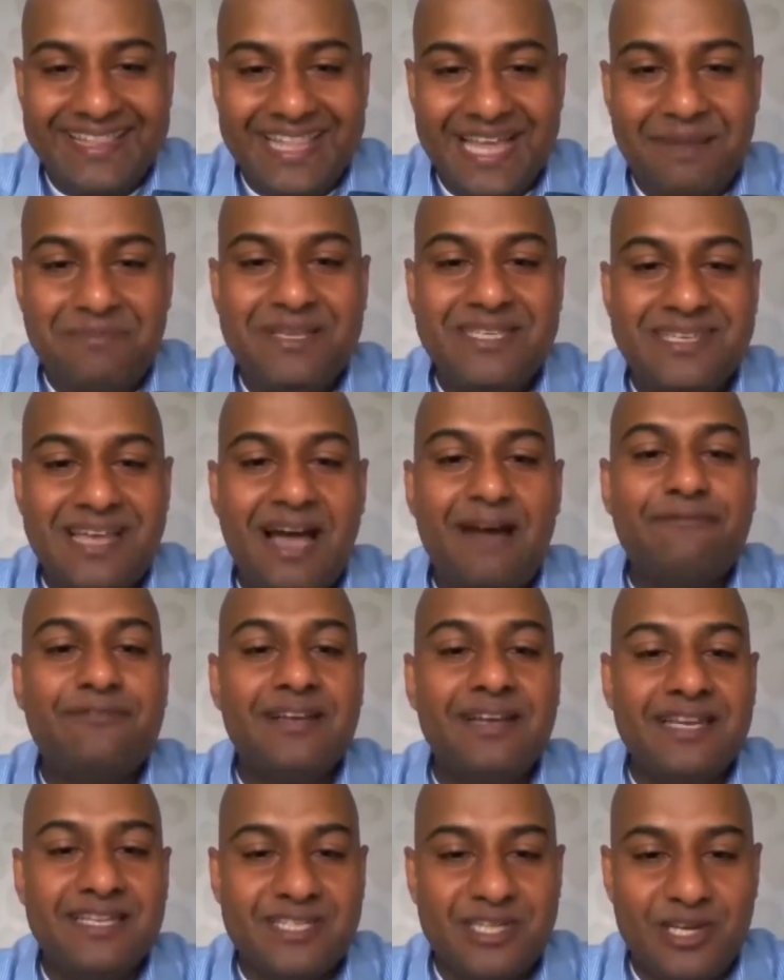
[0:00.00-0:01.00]
That means
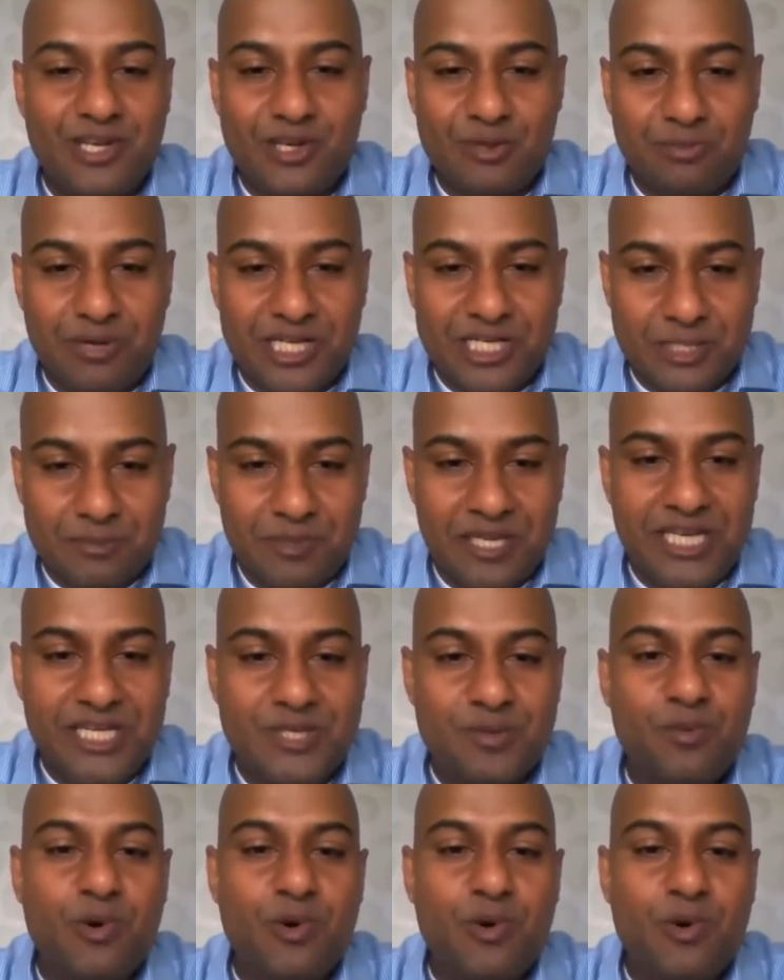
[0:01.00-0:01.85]
after listening to my speech,